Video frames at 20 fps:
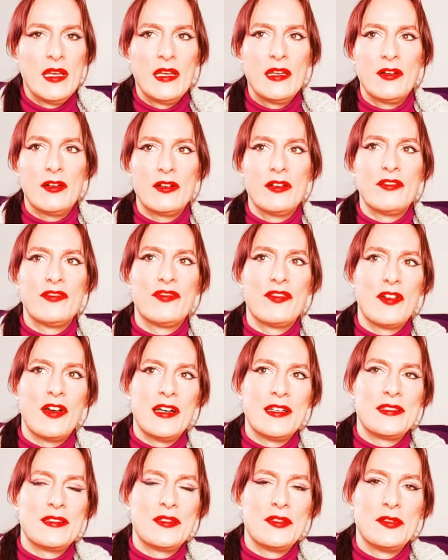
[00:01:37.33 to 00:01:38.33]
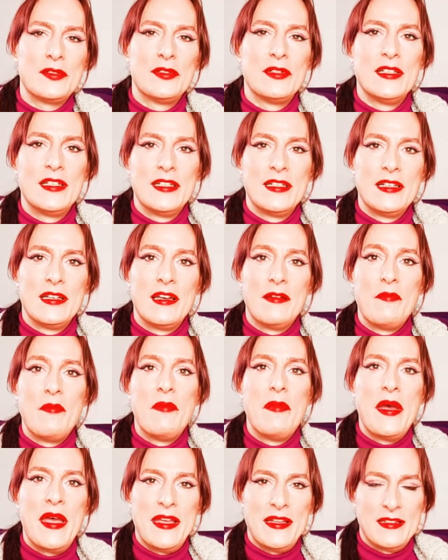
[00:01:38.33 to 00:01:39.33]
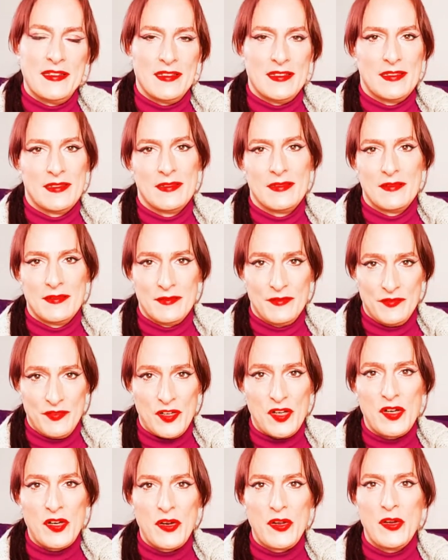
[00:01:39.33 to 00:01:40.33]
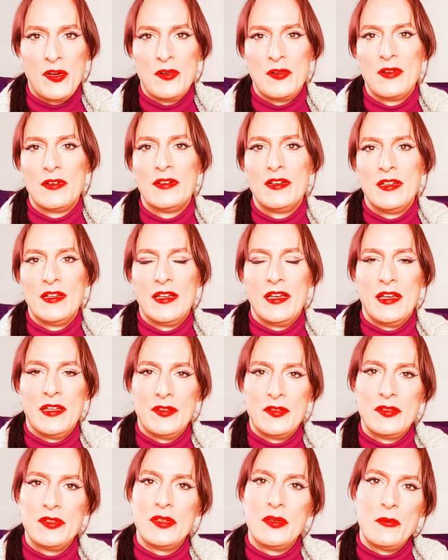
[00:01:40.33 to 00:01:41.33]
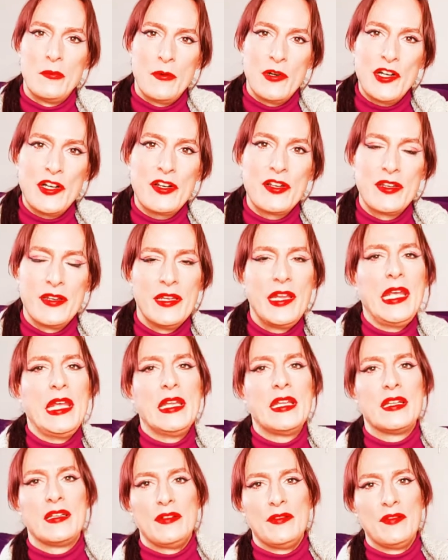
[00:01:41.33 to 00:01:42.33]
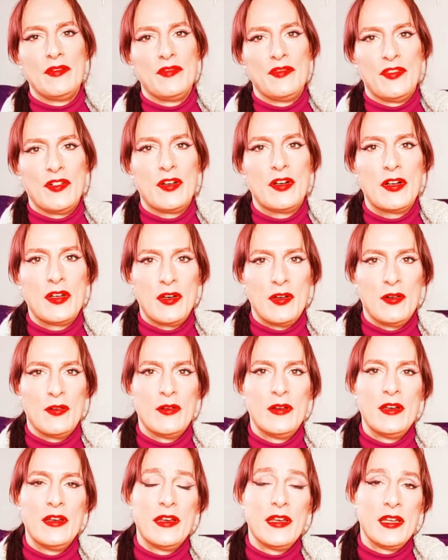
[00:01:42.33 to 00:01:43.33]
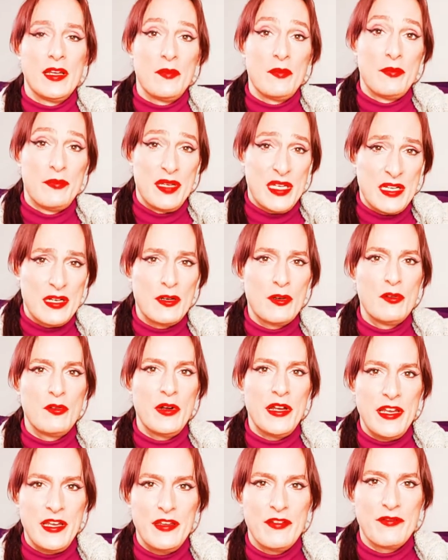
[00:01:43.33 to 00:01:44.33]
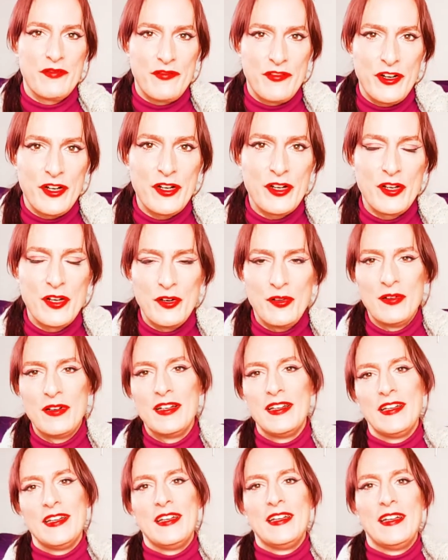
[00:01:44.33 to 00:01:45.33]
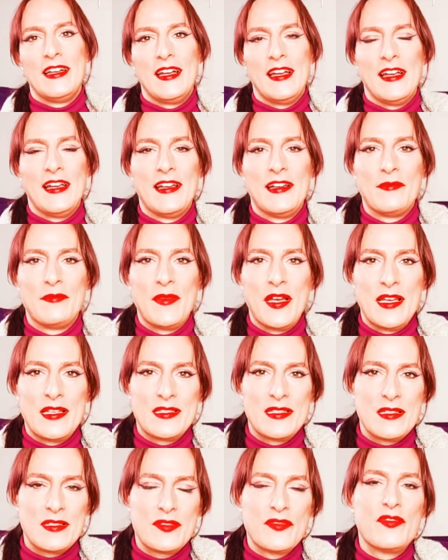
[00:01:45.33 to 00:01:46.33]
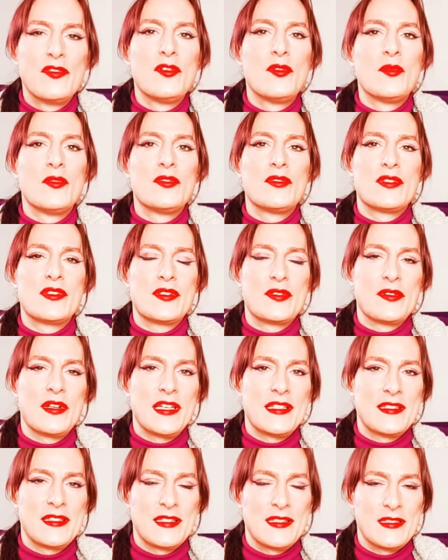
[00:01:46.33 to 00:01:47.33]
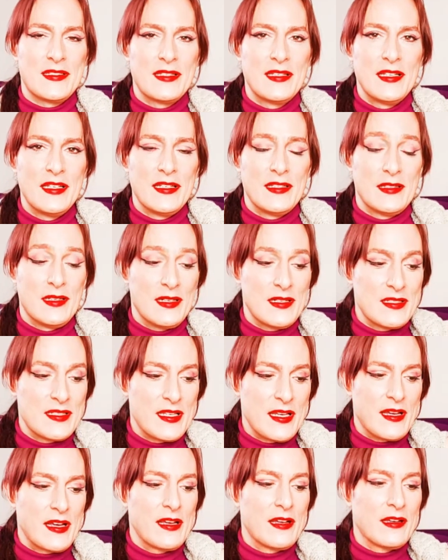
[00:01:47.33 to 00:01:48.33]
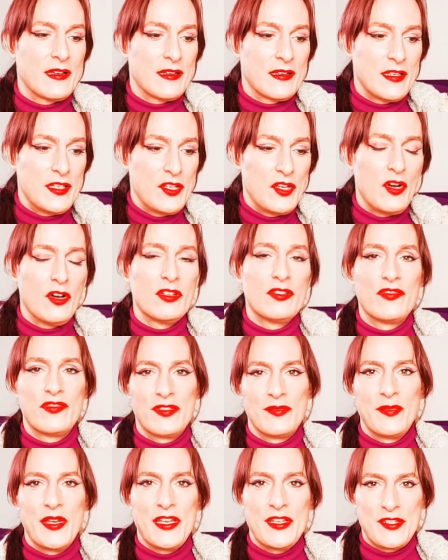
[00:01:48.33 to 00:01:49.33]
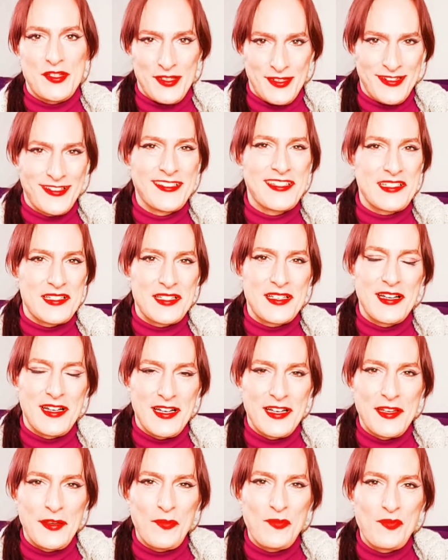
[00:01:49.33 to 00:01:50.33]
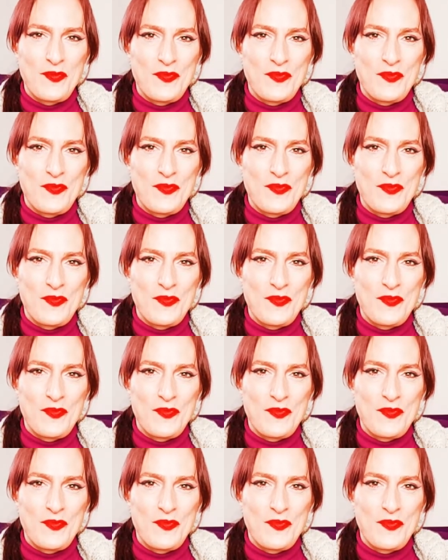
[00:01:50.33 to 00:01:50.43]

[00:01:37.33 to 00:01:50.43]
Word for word: in order for us to mend, Virgo, and do the work needed, Virgo, in a better way, Virgo, um, as this full moon stresses. There is a yod formation in the sky